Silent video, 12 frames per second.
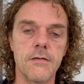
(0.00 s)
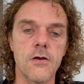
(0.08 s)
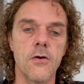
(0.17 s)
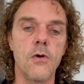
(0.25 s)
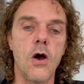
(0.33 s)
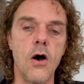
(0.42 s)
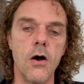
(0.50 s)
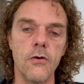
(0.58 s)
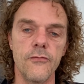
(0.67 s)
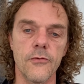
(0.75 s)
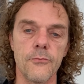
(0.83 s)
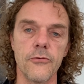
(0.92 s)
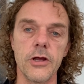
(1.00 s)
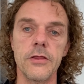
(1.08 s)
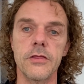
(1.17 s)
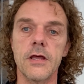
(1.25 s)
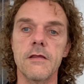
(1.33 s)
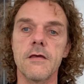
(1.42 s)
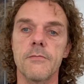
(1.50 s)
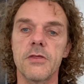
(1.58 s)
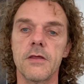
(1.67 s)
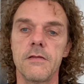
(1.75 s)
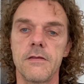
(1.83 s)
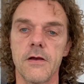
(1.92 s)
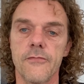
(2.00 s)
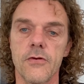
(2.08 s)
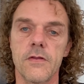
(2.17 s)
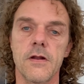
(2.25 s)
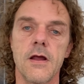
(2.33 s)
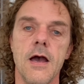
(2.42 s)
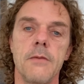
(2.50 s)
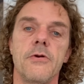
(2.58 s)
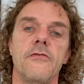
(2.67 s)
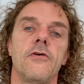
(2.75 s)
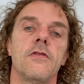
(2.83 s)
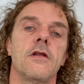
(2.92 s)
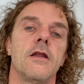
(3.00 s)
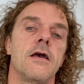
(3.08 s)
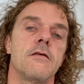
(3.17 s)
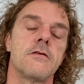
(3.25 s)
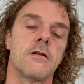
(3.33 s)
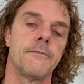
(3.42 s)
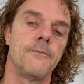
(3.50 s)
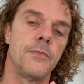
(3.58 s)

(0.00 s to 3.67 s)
So over-breathing is something different than hyperventilation.